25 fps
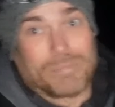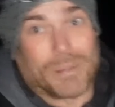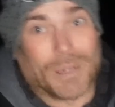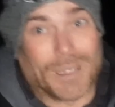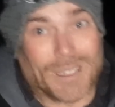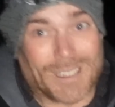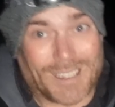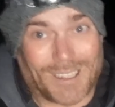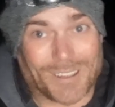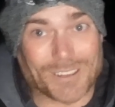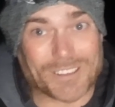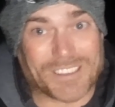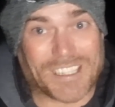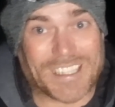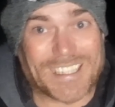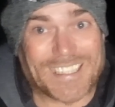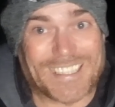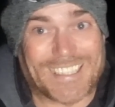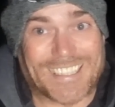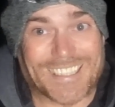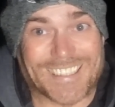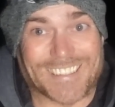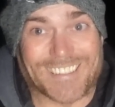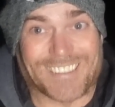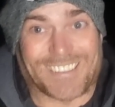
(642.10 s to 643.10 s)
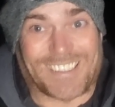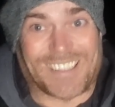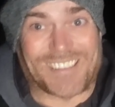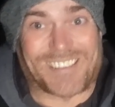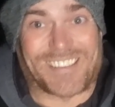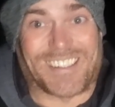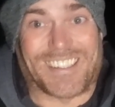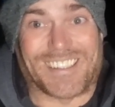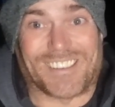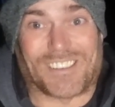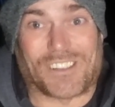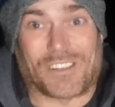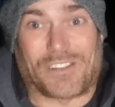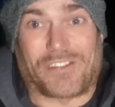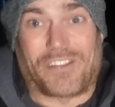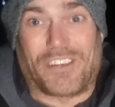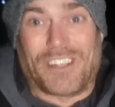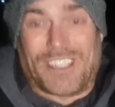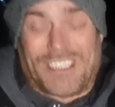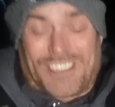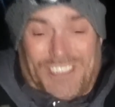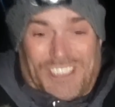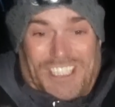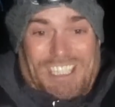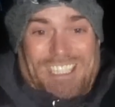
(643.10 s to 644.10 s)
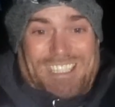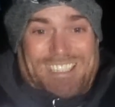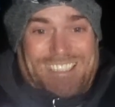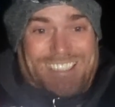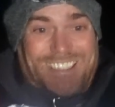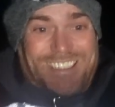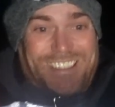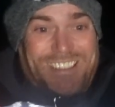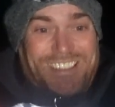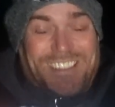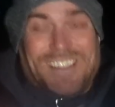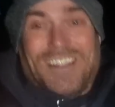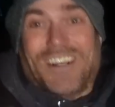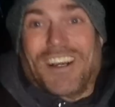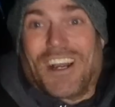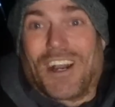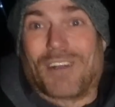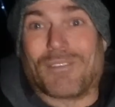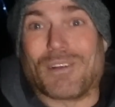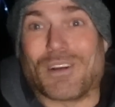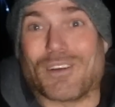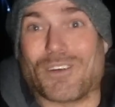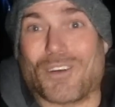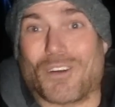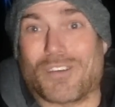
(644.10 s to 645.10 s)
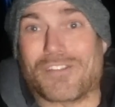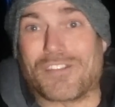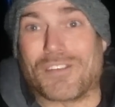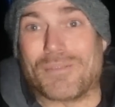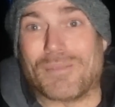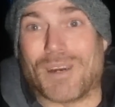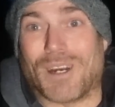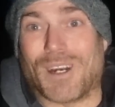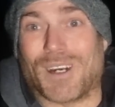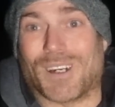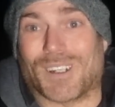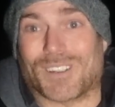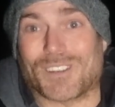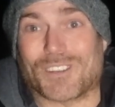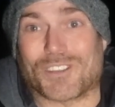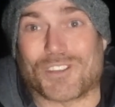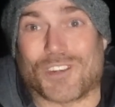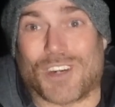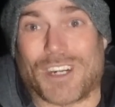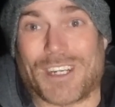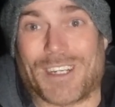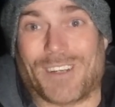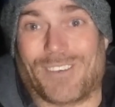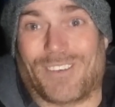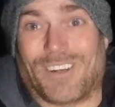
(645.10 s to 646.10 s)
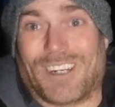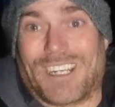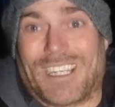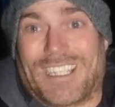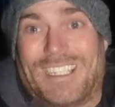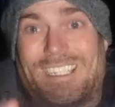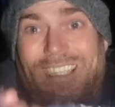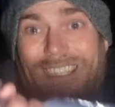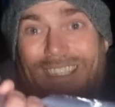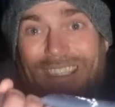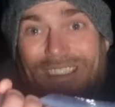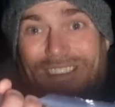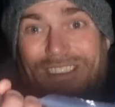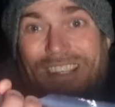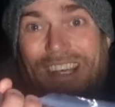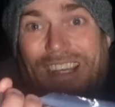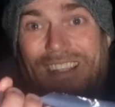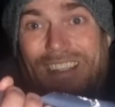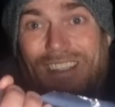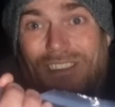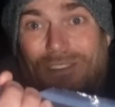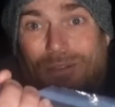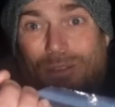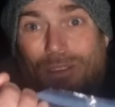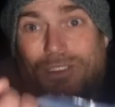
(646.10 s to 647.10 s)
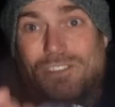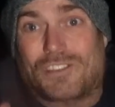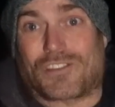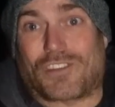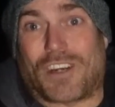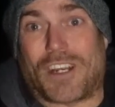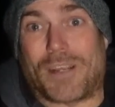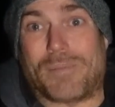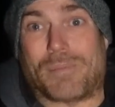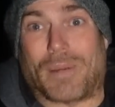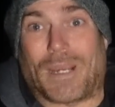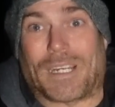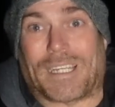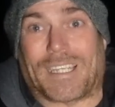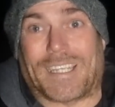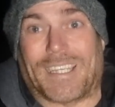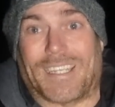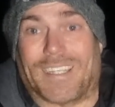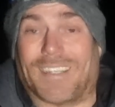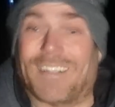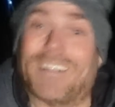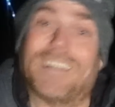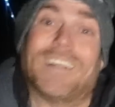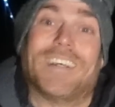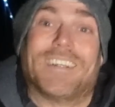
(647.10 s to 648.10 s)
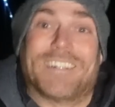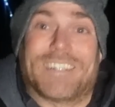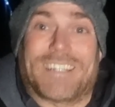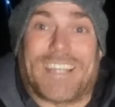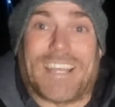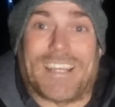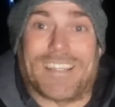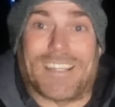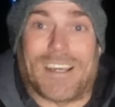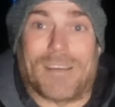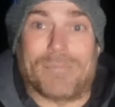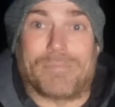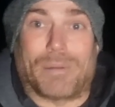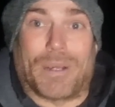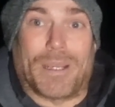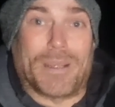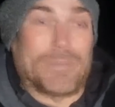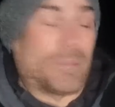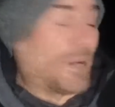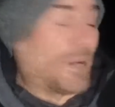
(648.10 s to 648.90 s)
but I'll take it. Like I say, it's a fish, and we're off the mark straight away. Let's get this one straight back in, get that bait